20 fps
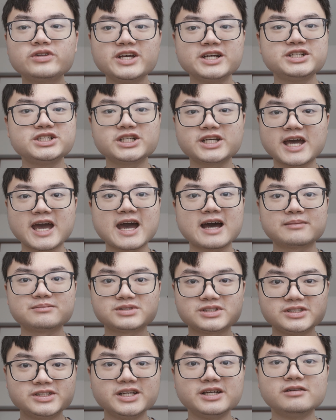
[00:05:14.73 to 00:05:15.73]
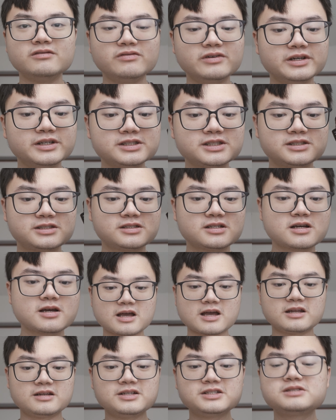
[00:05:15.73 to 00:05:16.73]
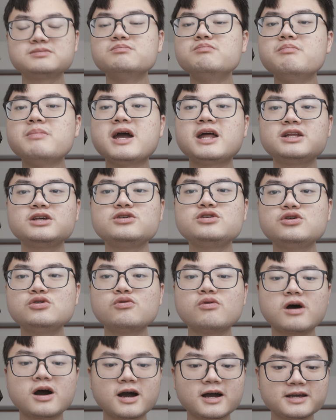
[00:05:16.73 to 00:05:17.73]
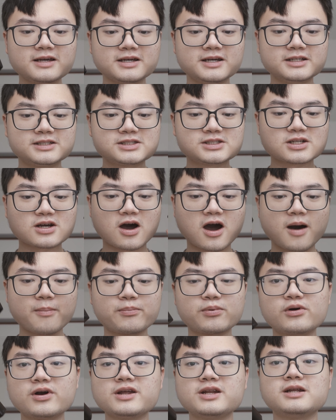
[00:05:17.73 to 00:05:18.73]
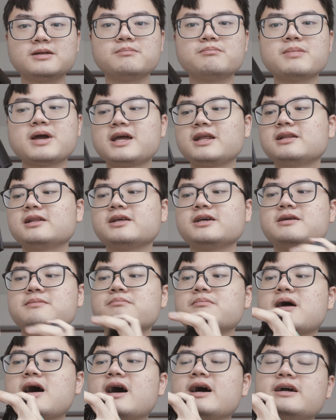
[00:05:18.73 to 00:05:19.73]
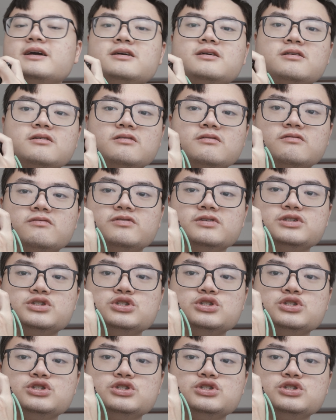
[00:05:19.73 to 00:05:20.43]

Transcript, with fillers: digicams did this. And this menu U I, it's operated mainly by the